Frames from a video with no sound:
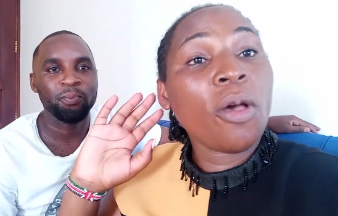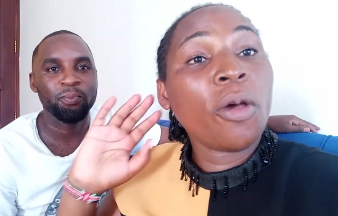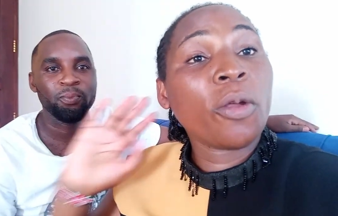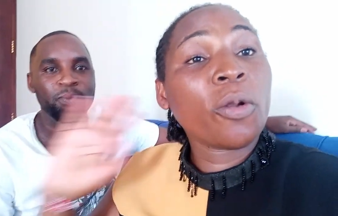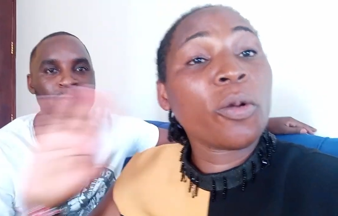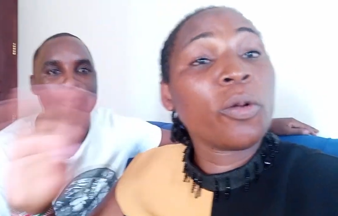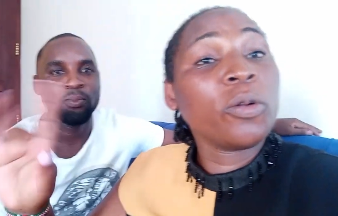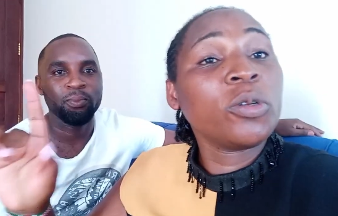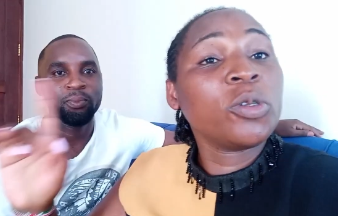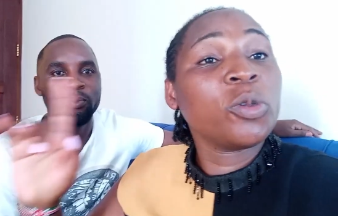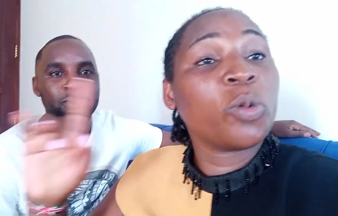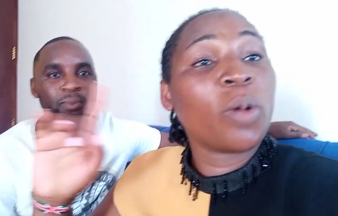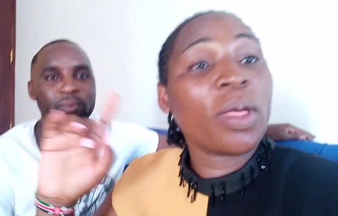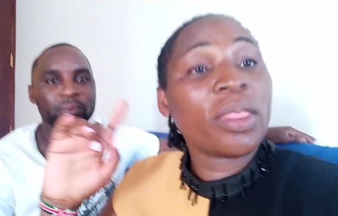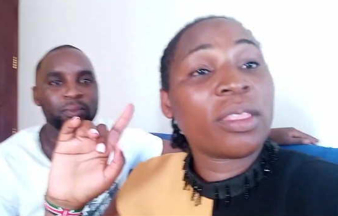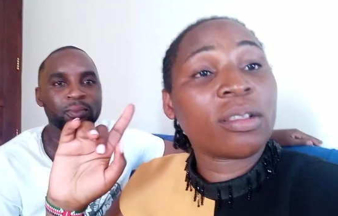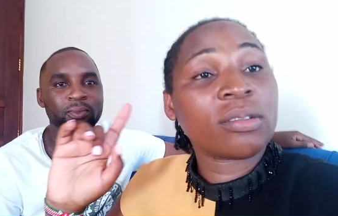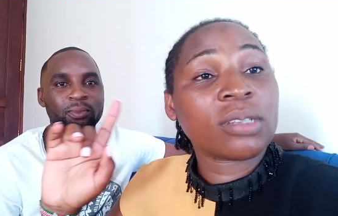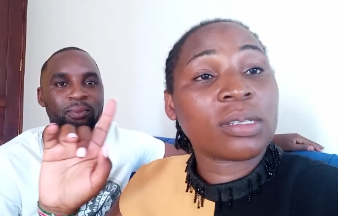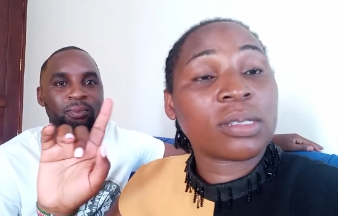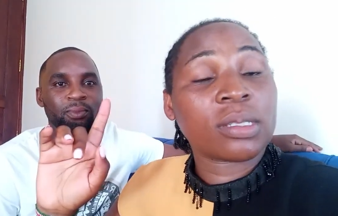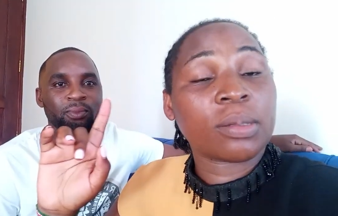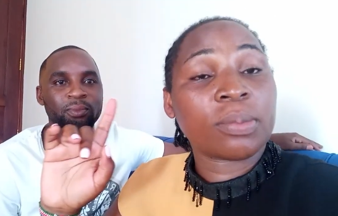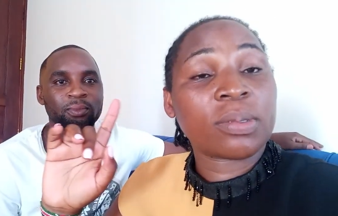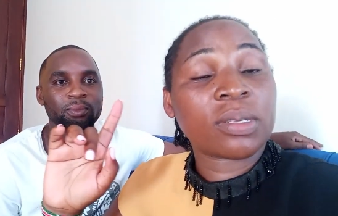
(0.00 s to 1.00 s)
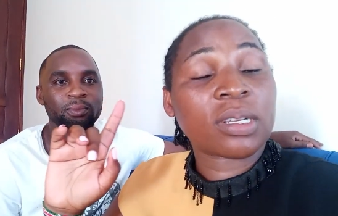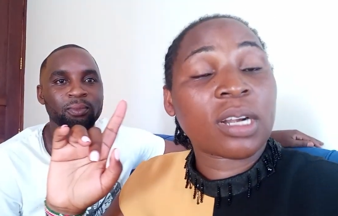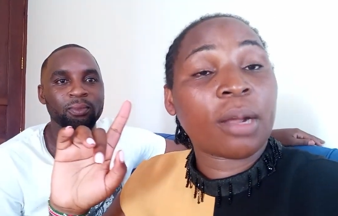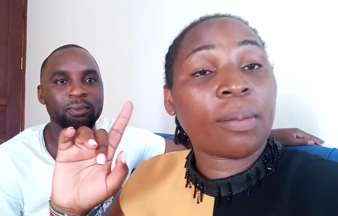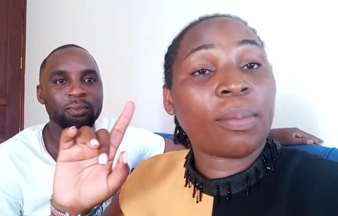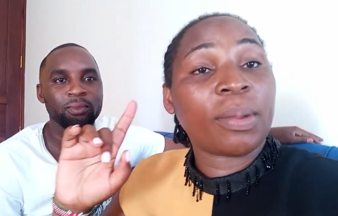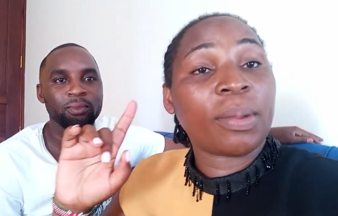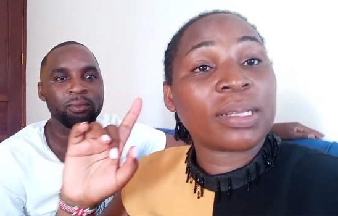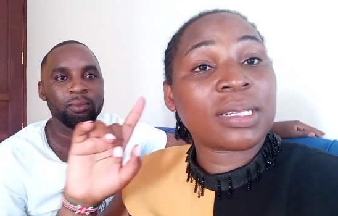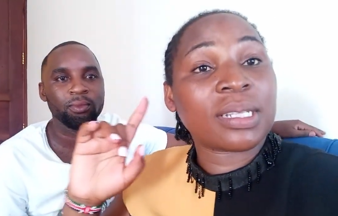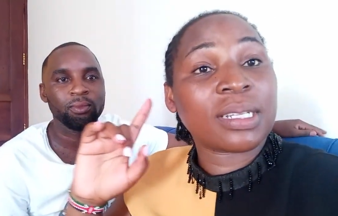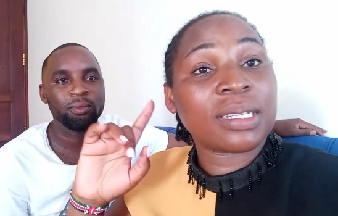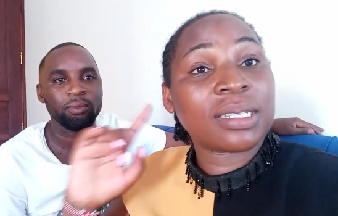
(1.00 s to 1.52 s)
Speaker 1: Road to 1,000
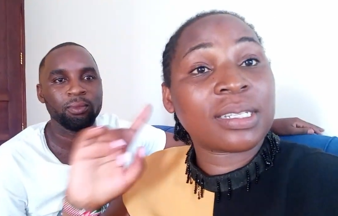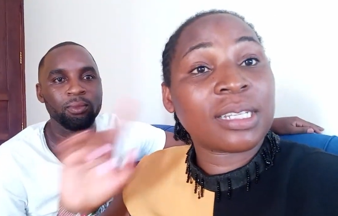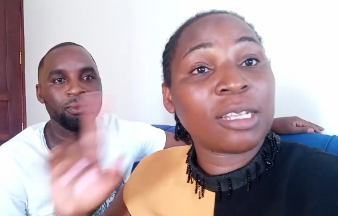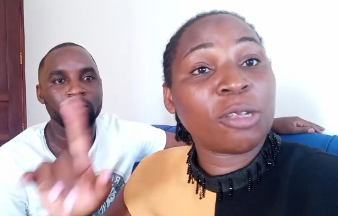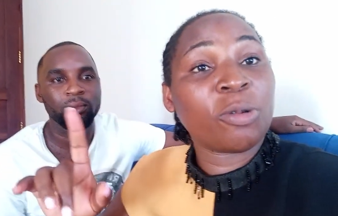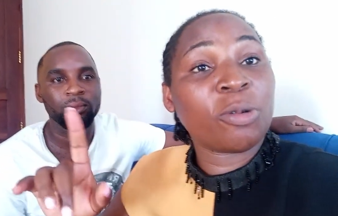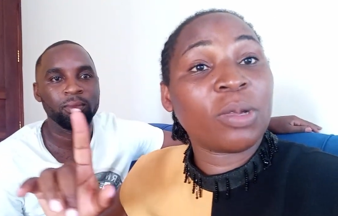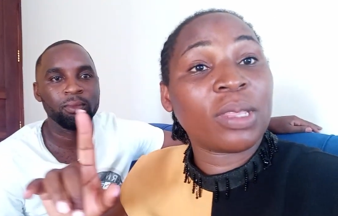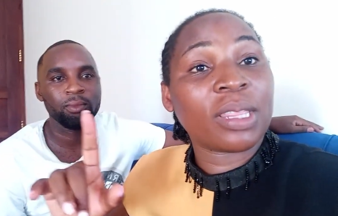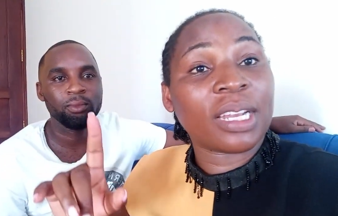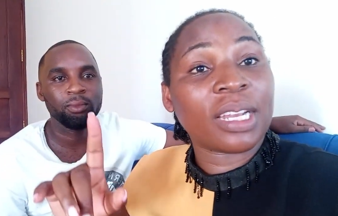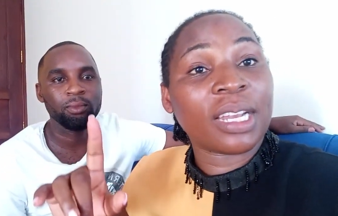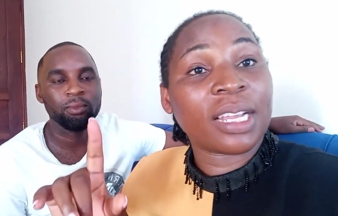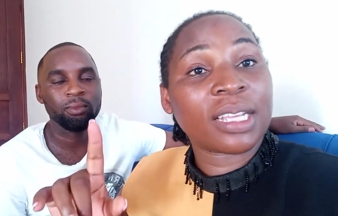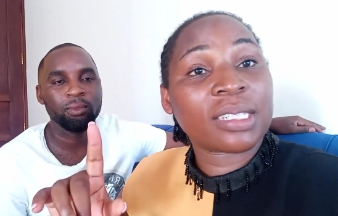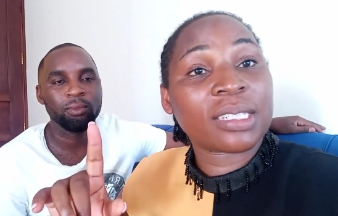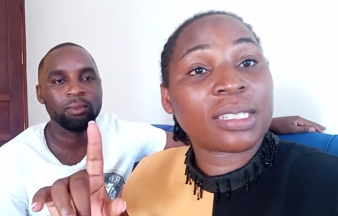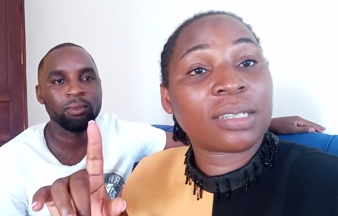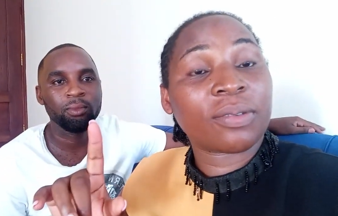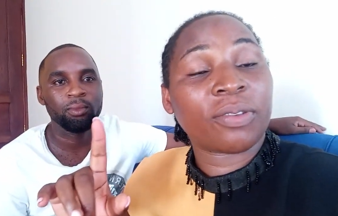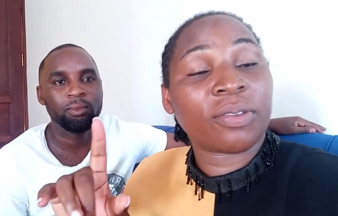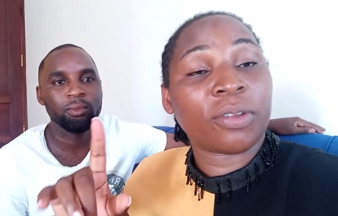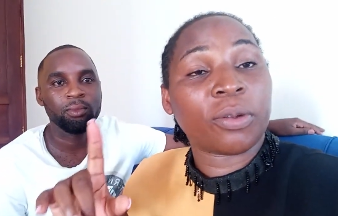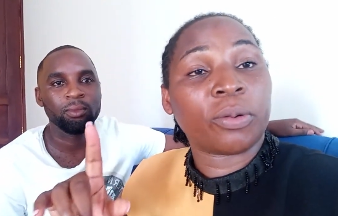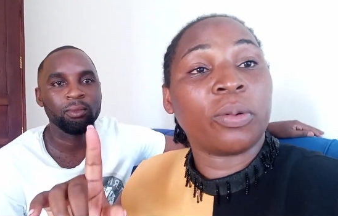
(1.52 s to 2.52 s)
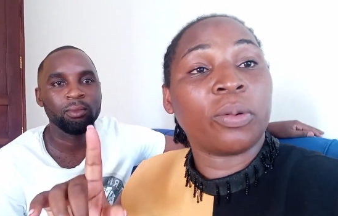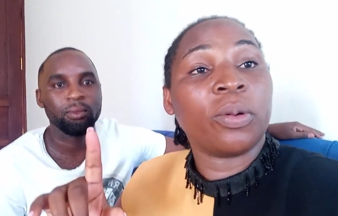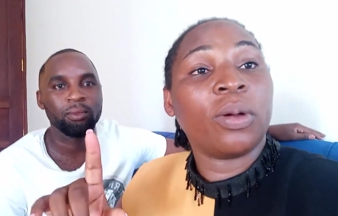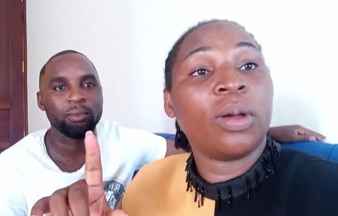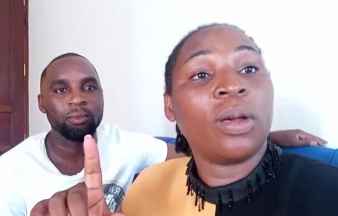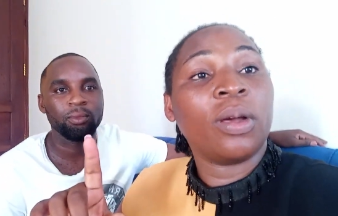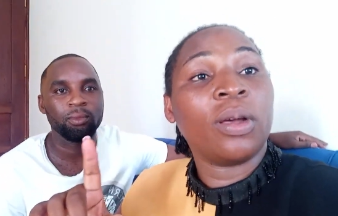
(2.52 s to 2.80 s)
subscribers. See you in the next few.